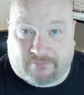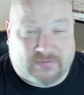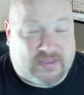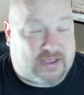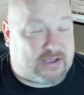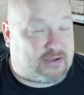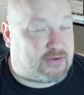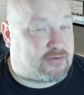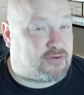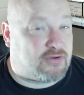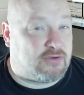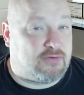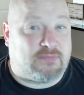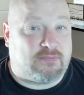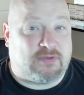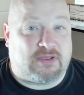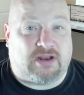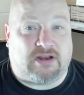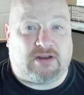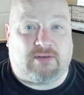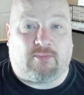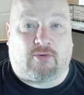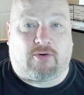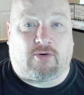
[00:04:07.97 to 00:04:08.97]
Now, it couldn't be
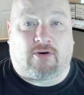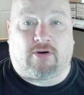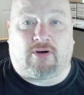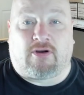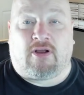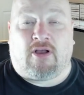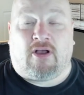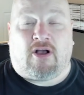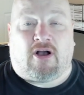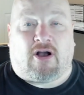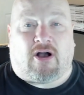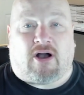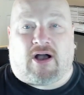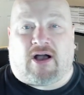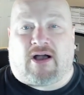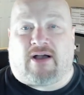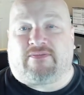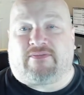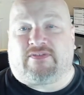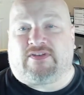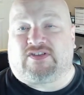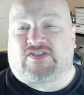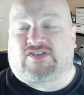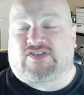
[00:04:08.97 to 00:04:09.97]
any more
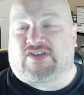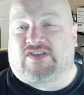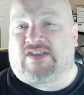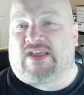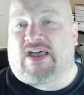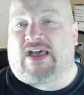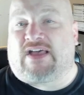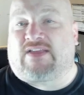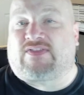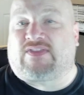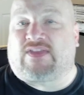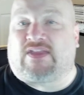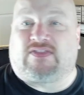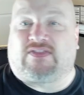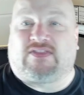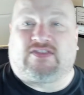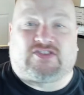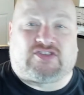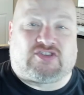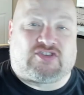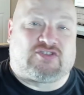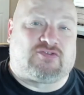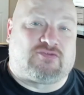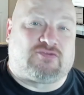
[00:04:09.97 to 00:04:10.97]
obvious than that
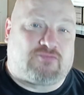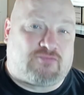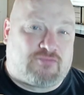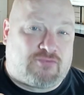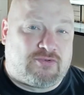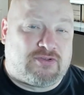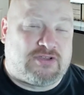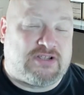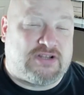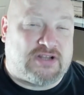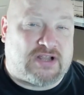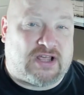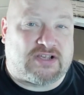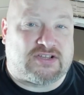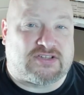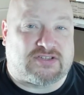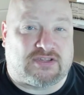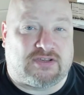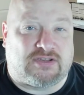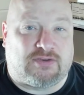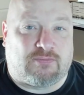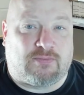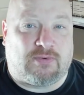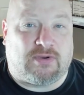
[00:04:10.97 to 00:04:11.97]
this is really
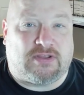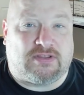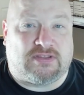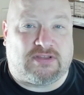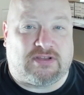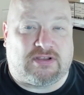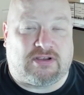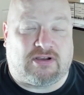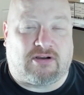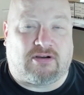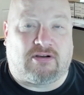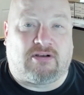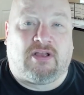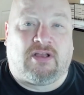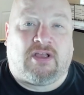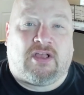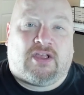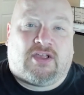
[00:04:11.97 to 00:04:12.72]
nicely written here.